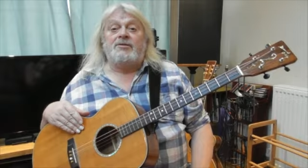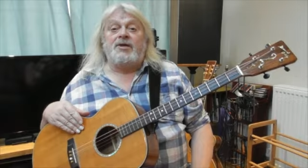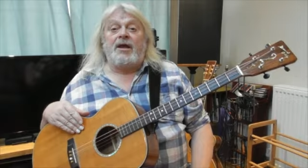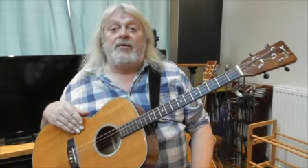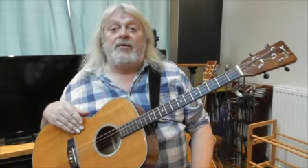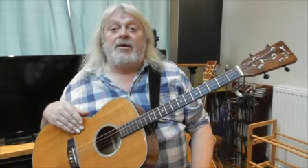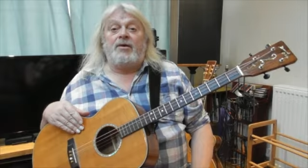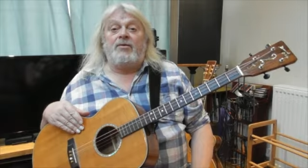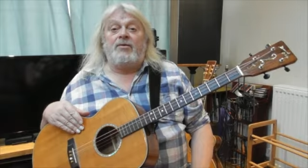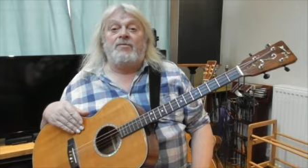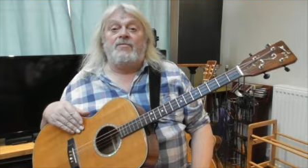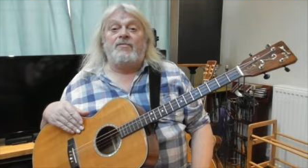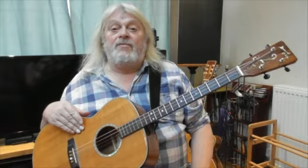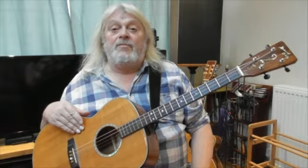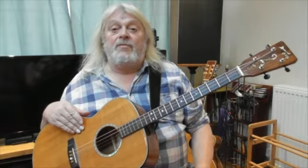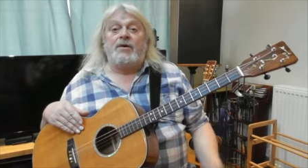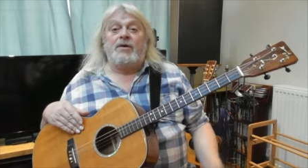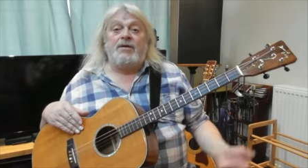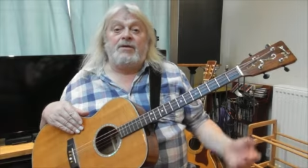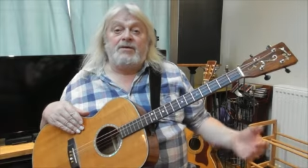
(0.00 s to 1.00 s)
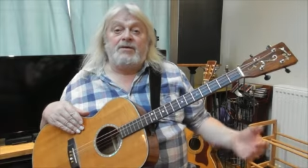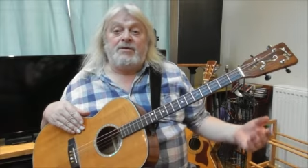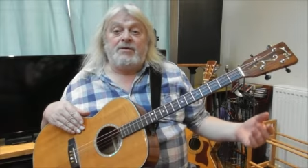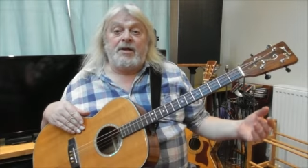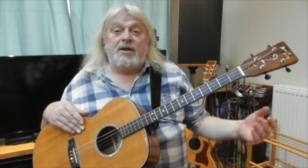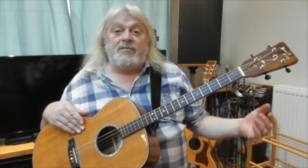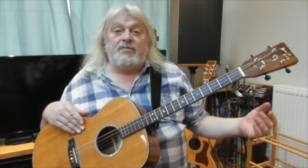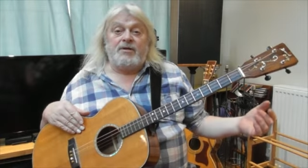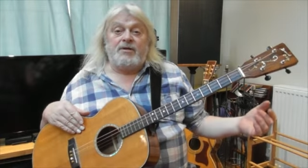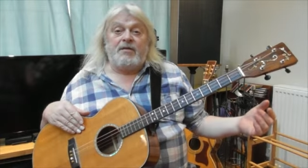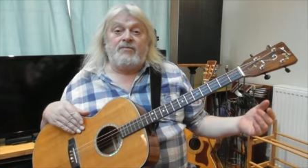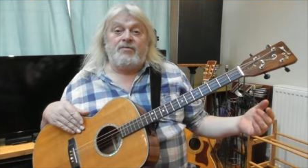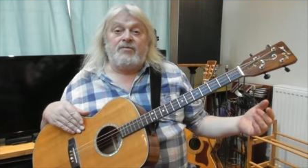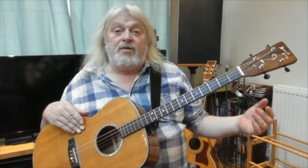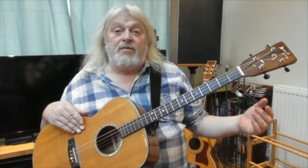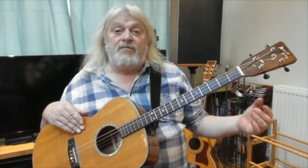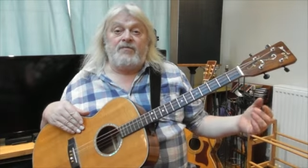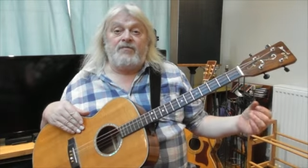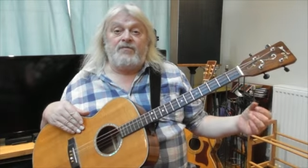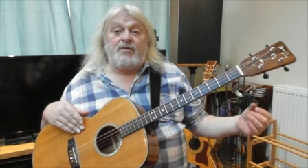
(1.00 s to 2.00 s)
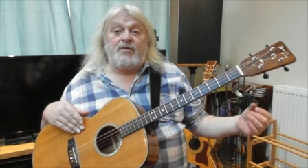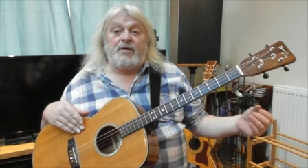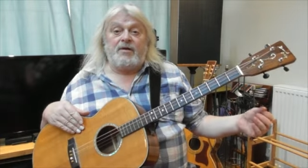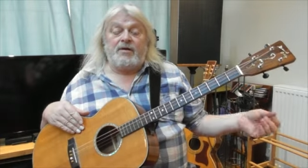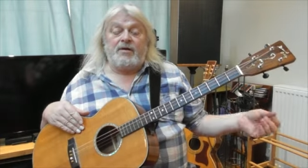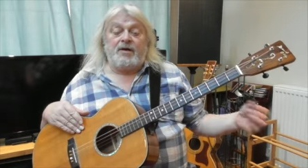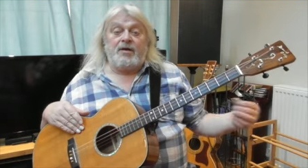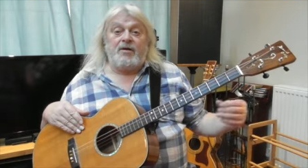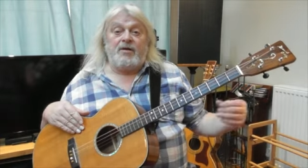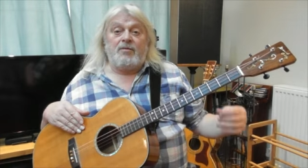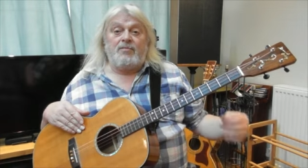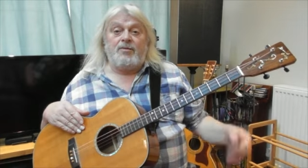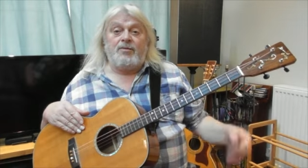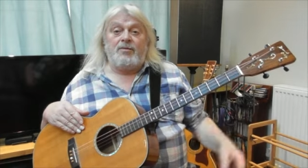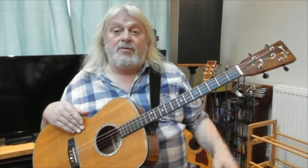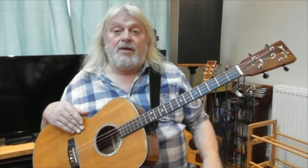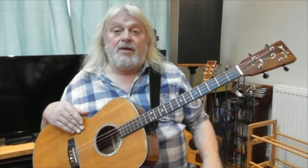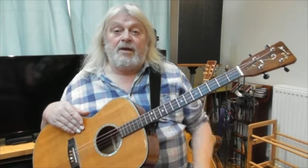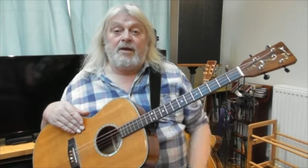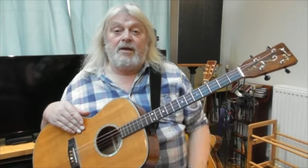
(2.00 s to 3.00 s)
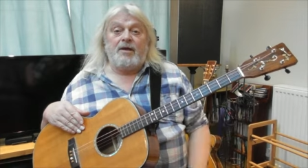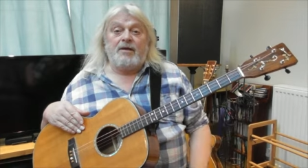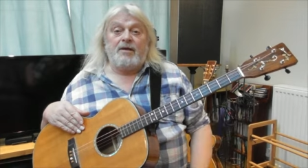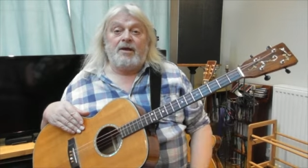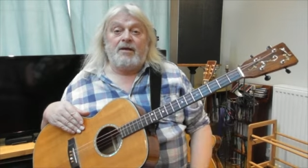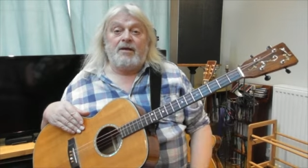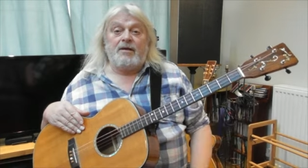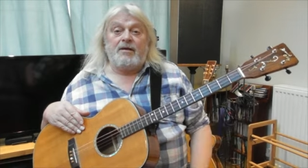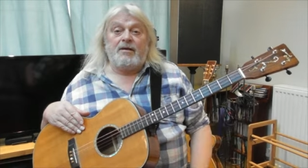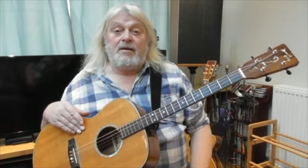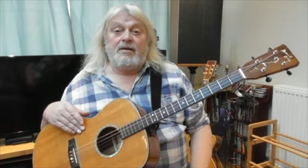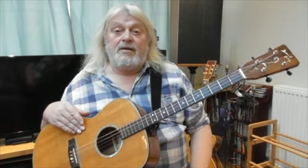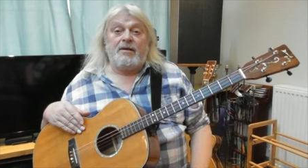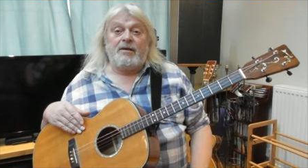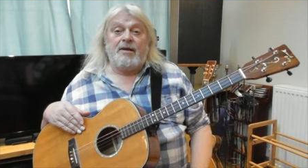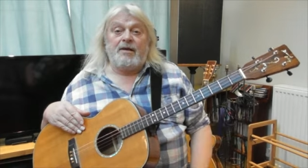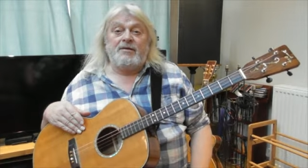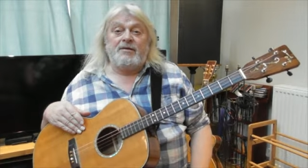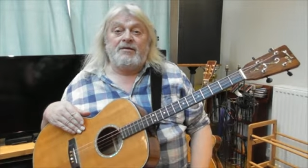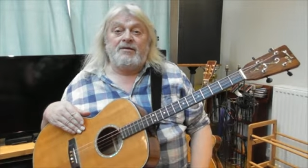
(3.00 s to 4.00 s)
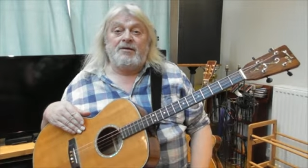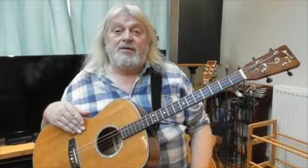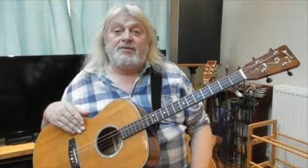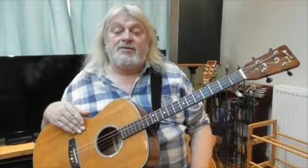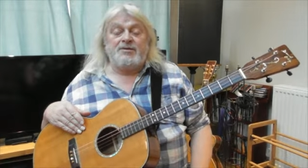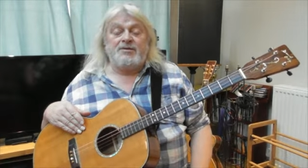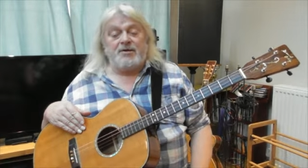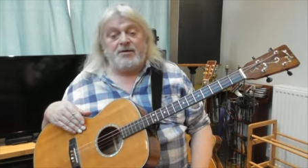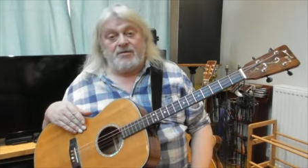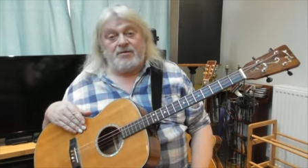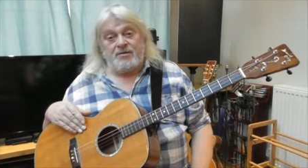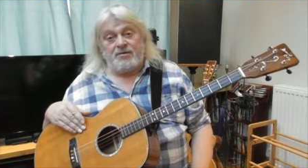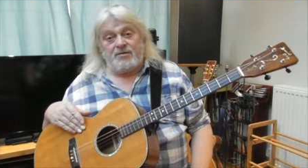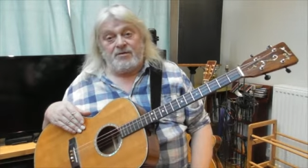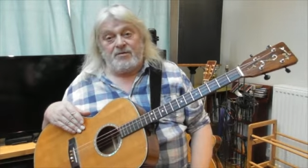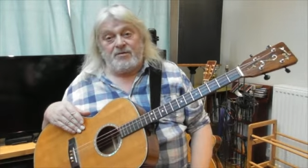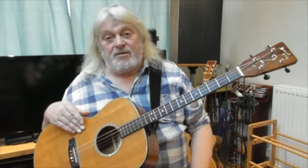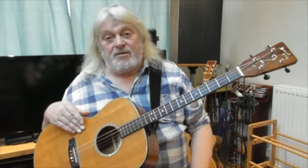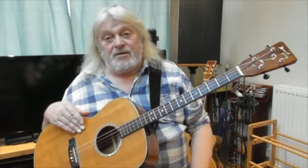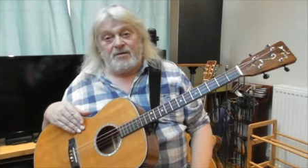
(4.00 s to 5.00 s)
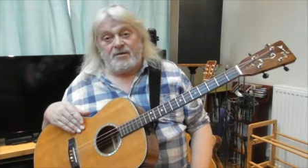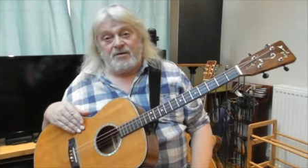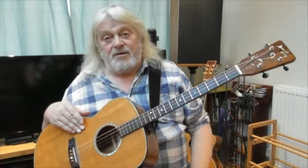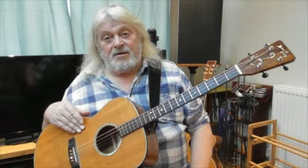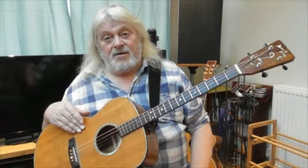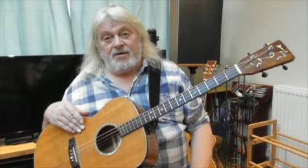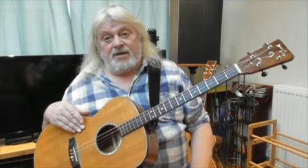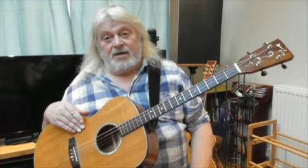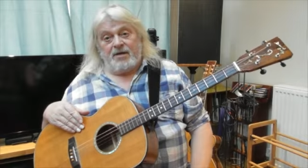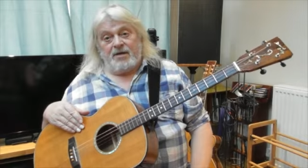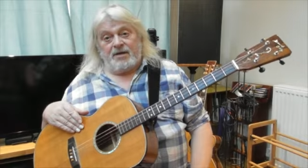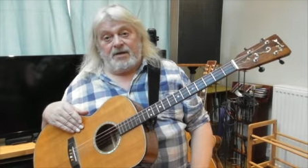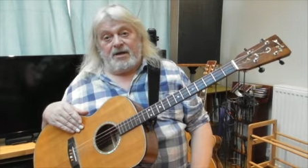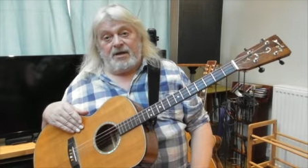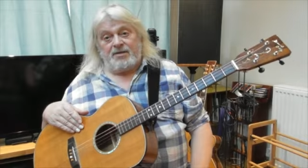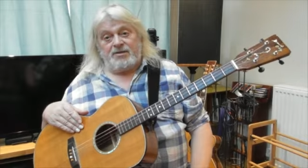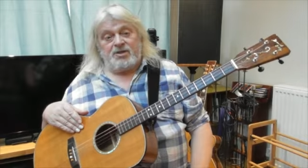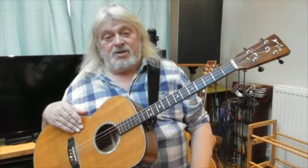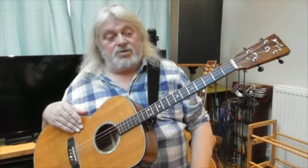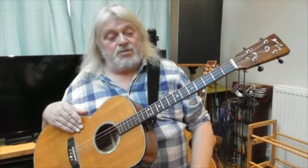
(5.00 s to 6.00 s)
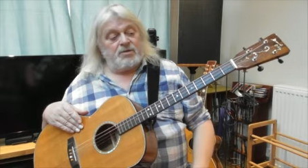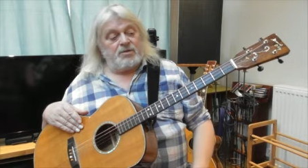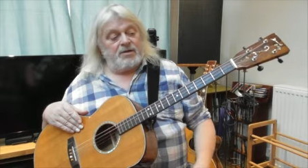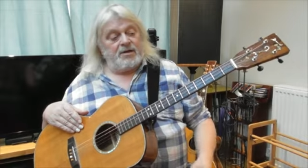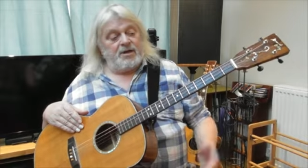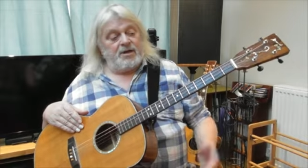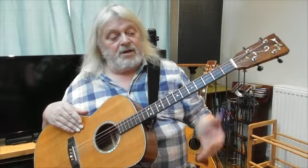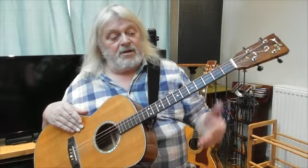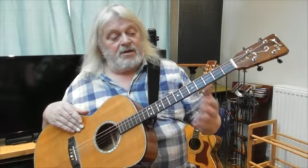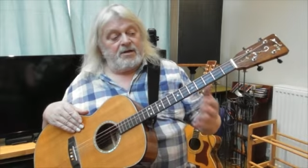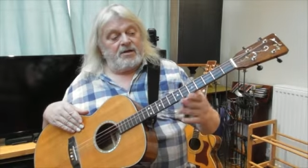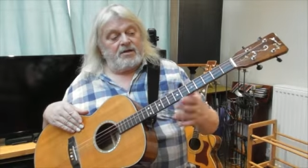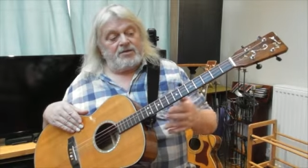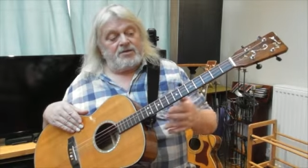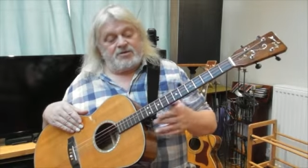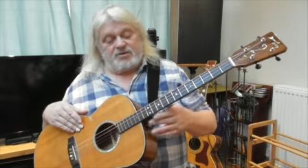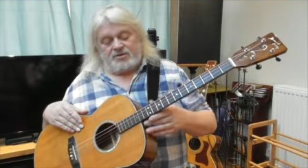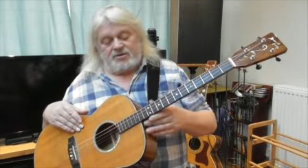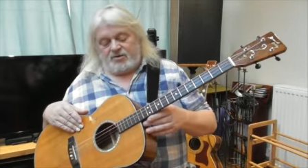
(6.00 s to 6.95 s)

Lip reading: Nick is carrying on from where David left off, and again I'll put the link at the end of this so that you can get in touch with Nick.